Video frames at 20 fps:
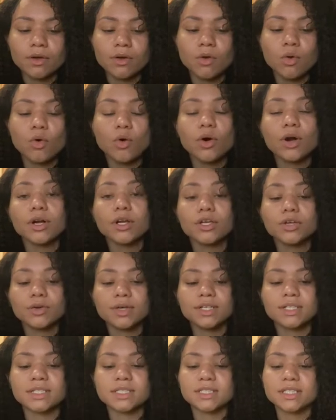Or you
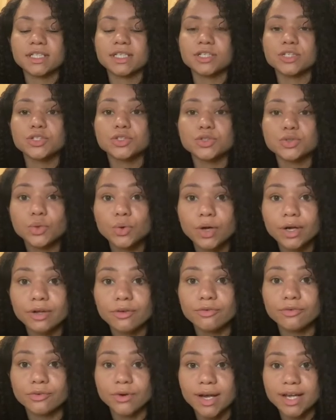can just enjoy
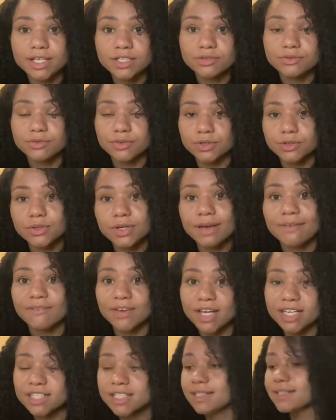fresh fruit and
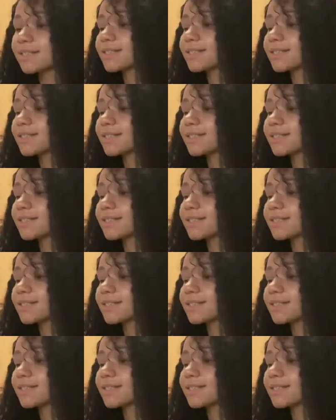veggies.